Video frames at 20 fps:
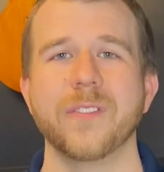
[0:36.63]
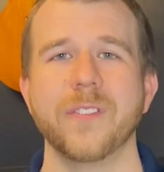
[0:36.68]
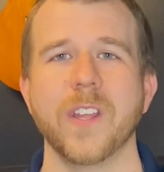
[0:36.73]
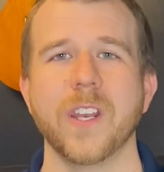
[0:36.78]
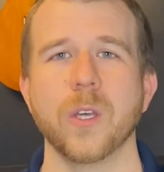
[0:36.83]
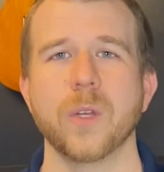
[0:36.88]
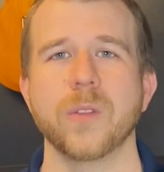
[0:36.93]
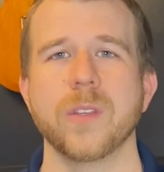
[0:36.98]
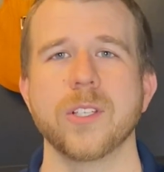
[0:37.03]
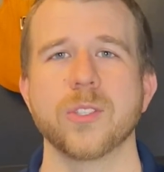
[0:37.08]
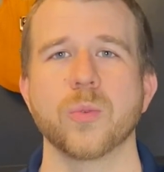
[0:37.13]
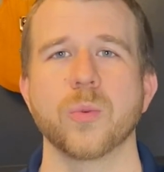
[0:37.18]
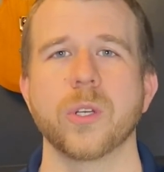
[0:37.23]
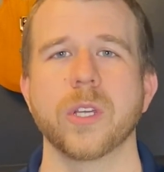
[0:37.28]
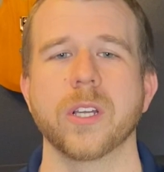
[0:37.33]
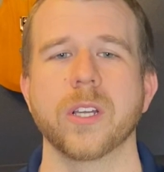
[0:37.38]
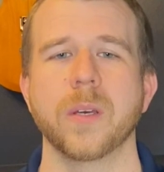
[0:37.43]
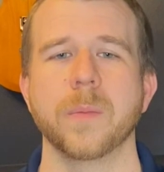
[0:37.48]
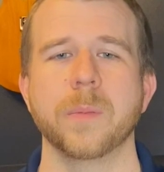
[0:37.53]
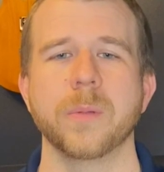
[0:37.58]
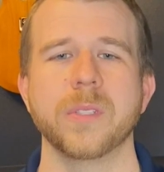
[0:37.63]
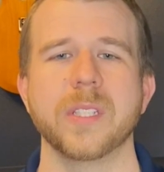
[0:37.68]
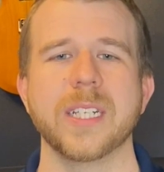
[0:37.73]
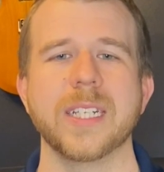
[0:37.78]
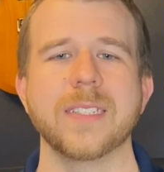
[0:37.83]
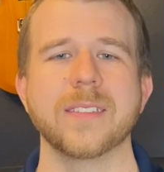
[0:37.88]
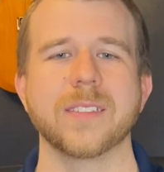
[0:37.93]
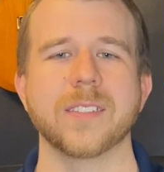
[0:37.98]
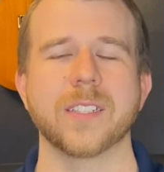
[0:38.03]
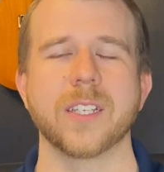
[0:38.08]
video on this one a couple
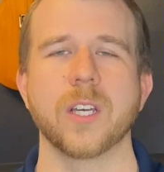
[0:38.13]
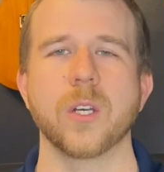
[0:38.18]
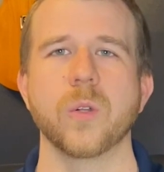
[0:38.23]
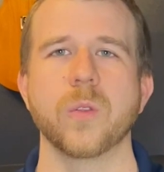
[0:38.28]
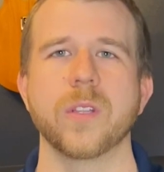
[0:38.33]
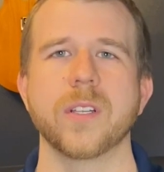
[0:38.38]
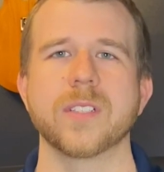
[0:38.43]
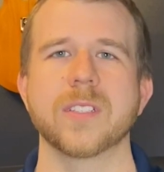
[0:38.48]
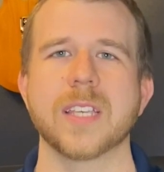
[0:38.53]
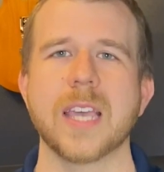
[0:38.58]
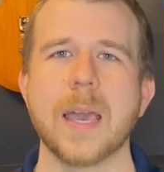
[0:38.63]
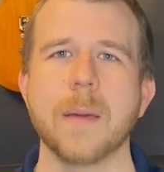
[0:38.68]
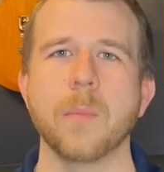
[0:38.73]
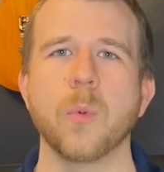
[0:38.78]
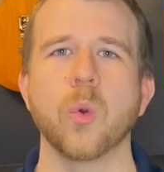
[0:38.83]
days ago that's got